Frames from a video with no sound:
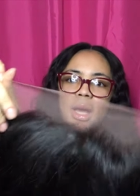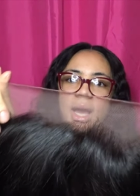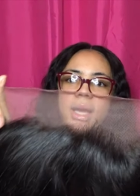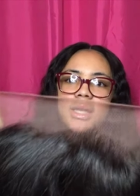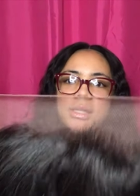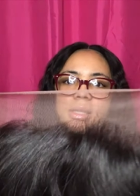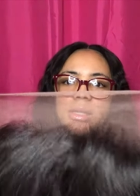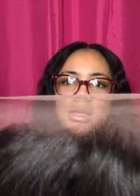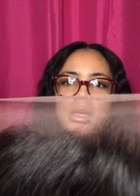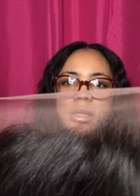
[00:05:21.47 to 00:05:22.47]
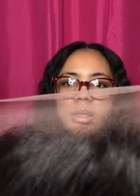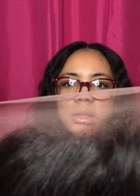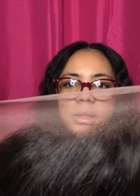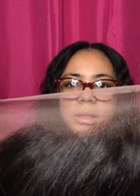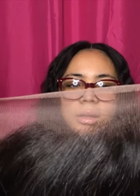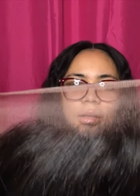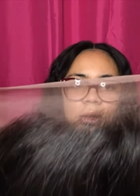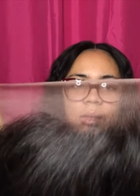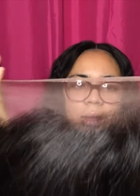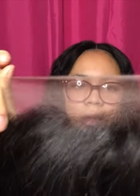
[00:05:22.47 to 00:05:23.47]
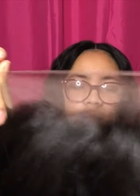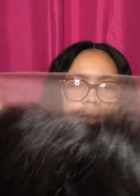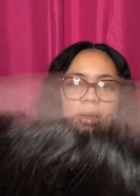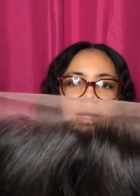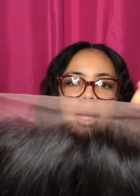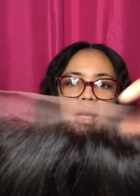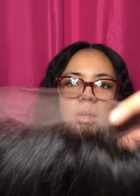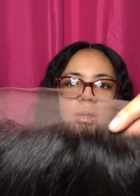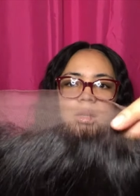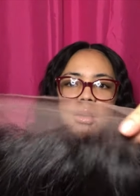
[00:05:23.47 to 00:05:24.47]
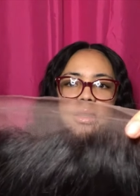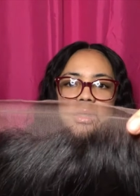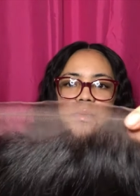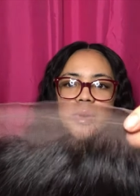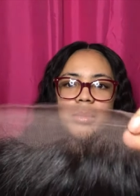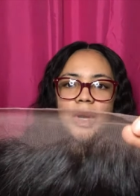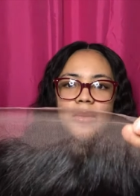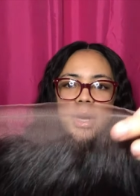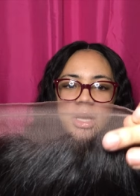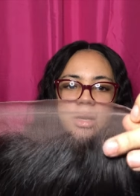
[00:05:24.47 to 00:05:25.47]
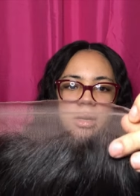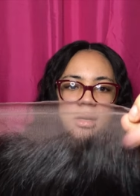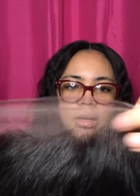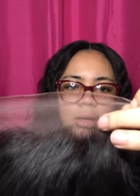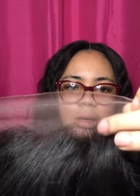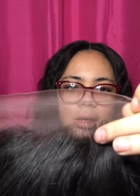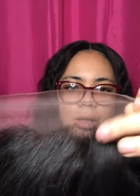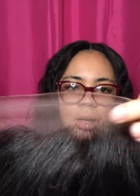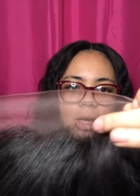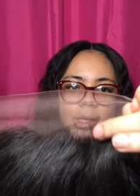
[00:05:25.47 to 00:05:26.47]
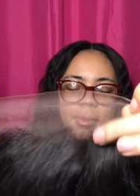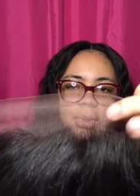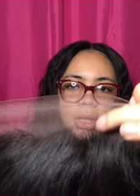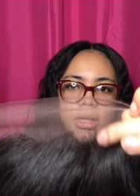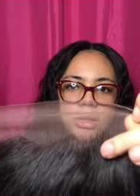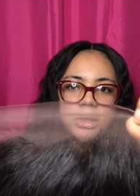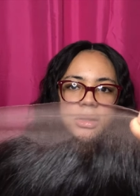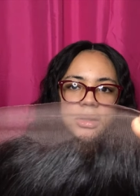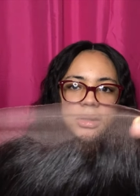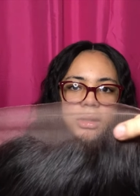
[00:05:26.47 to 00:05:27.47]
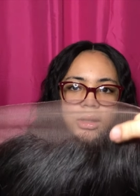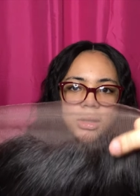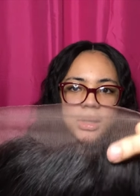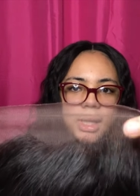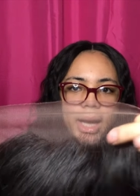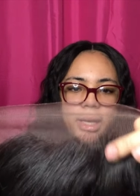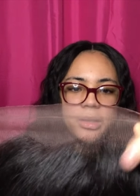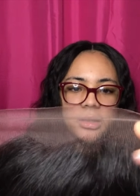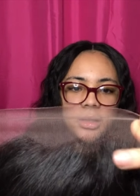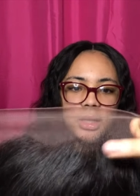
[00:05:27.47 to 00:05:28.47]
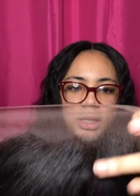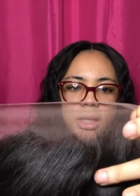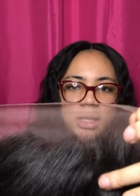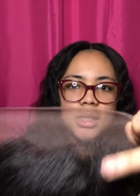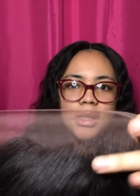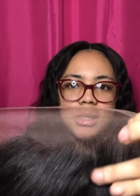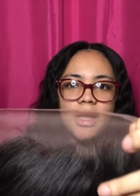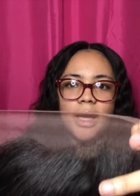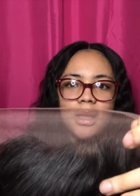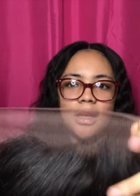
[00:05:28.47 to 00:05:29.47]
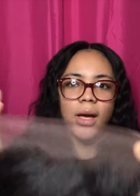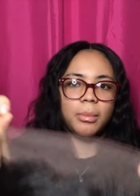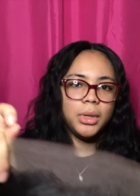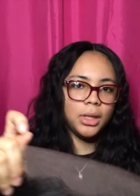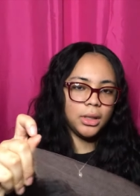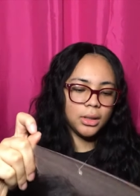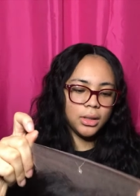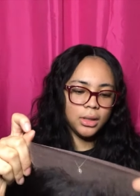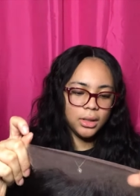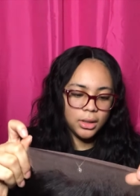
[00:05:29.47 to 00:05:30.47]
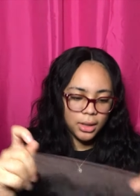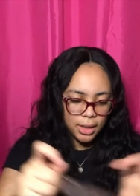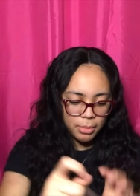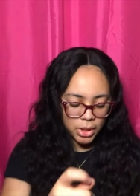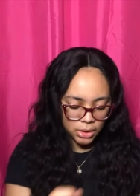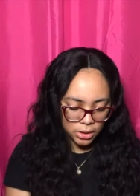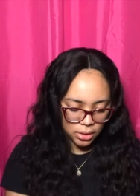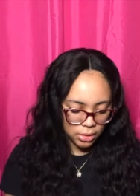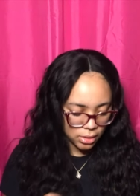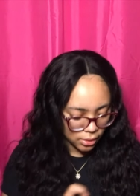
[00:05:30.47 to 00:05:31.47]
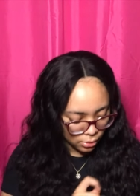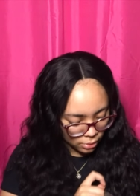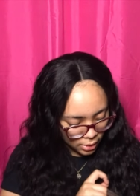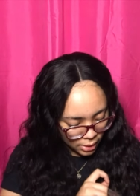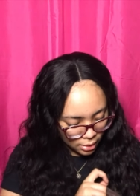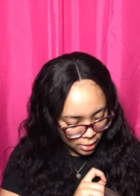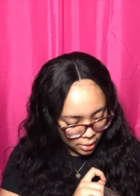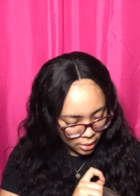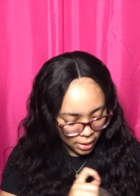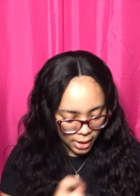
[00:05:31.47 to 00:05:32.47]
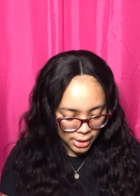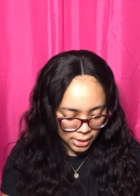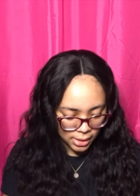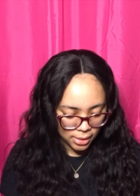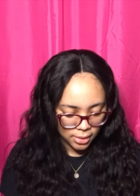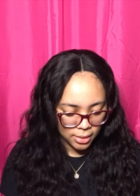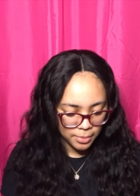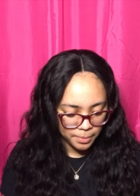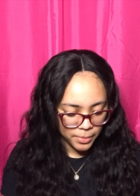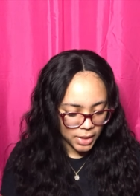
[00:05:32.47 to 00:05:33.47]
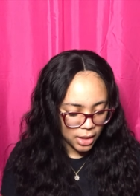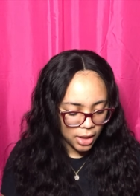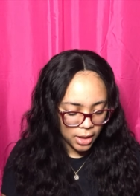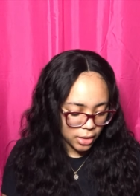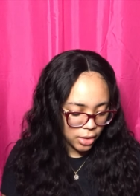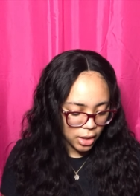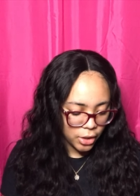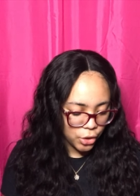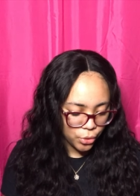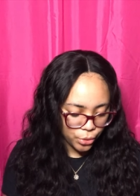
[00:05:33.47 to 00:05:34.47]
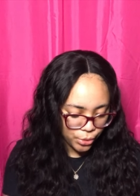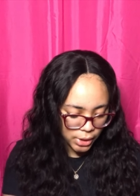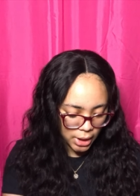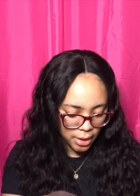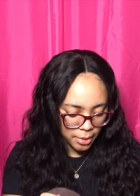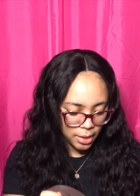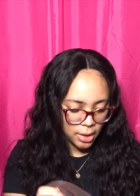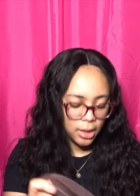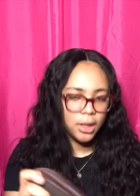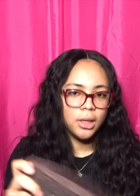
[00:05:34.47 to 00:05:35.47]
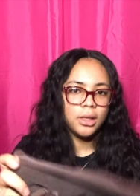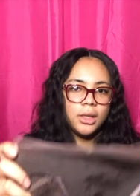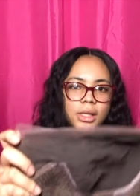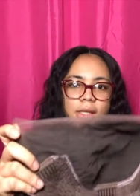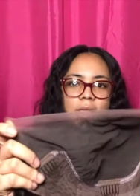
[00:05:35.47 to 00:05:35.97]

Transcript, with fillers: I can see like this front part right here is plucked lighter and then this is like not plucked that much. So I guess that's good. Yo no say. This is